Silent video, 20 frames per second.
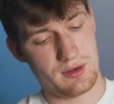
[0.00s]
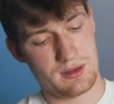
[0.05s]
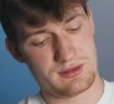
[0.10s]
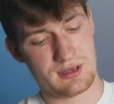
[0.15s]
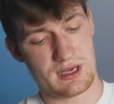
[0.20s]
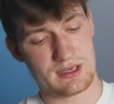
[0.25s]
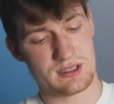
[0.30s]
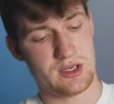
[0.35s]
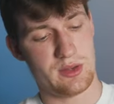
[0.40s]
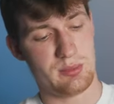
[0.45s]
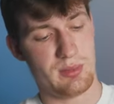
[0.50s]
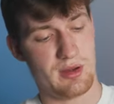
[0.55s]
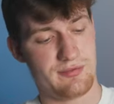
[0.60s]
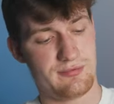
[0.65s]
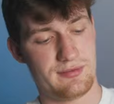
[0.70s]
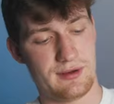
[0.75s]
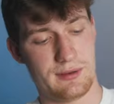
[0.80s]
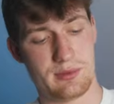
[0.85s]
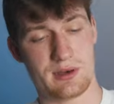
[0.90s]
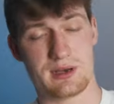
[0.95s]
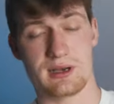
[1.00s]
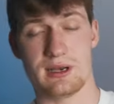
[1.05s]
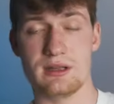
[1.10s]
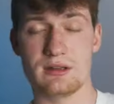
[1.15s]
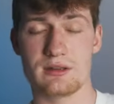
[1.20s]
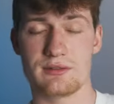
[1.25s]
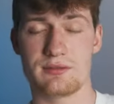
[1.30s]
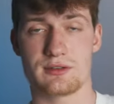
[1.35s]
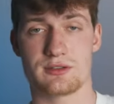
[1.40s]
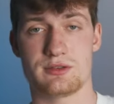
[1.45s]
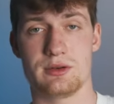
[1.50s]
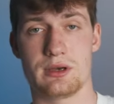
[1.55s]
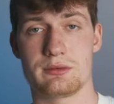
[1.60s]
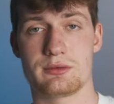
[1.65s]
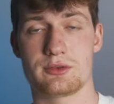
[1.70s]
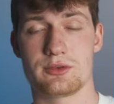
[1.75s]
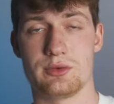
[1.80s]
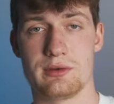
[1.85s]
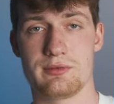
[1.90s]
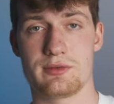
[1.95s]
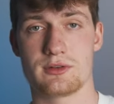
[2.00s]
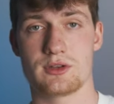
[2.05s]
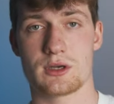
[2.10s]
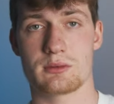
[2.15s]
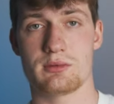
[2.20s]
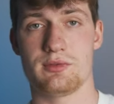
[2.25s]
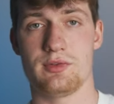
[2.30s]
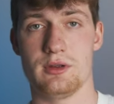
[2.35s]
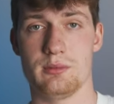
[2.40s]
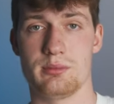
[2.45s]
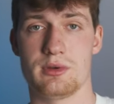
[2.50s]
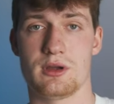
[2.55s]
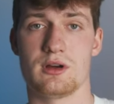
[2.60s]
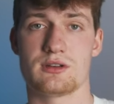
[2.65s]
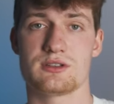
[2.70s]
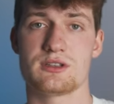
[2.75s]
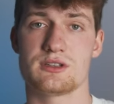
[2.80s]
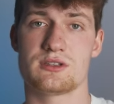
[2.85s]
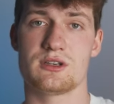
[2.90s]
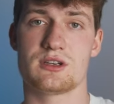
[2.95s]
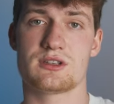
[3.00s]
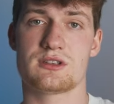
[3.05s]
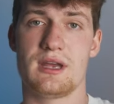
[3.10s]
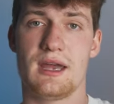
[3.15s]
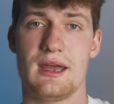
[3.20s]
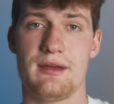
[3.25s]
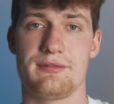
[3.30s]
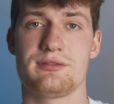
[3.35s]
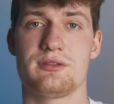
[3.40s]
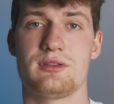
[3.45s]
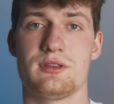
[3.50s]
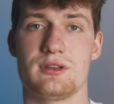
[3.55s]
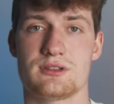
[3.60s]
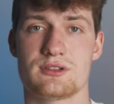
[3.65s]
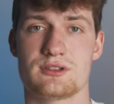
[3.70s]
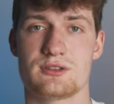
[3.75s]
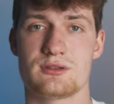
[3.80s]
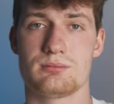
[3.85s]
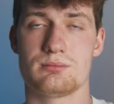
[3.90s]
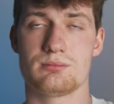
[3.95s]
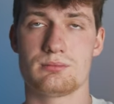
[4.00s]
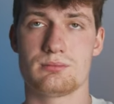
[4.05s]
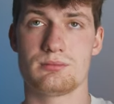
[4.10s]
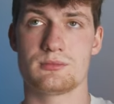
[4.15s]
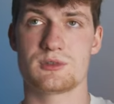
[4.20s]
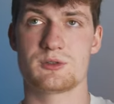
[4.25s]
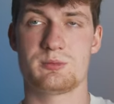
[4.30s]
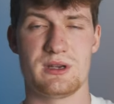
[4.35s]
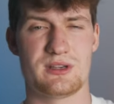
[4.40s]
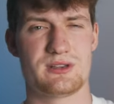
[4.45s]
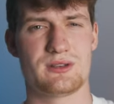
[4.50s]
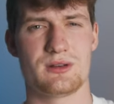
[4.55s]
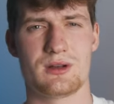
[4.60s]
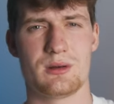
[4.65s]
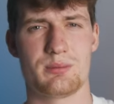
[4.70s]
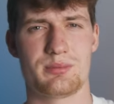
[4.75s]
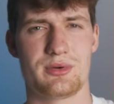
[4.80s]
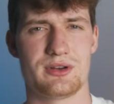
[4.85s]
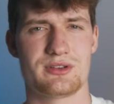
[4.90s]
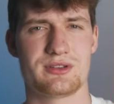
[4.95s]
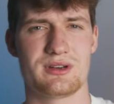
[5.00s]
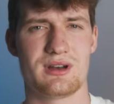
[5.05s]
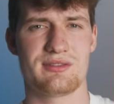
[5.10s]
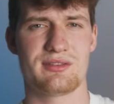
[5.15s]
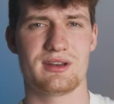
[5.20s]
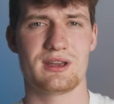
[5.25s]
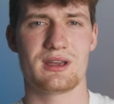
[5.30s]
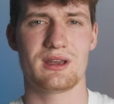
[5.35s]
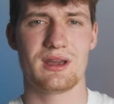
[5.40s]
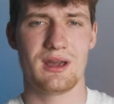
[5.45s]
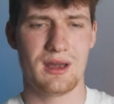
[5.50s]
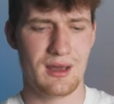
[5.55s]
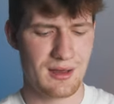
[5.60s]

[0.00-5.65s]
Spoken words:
It's actually my favorite lens for street photography because it just has this special compression, I think.